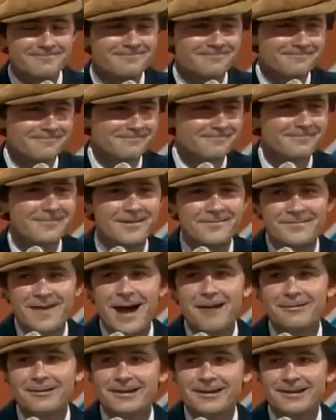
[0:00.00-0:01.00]
Yes, he I do.
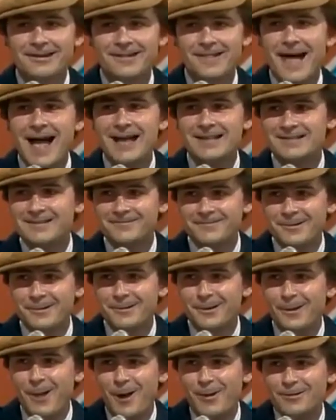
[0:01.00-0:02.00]
found it in the closet,
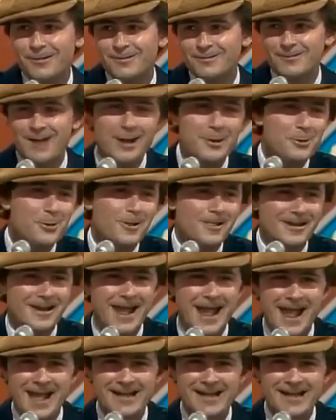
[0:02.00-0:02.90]
real close. I call it a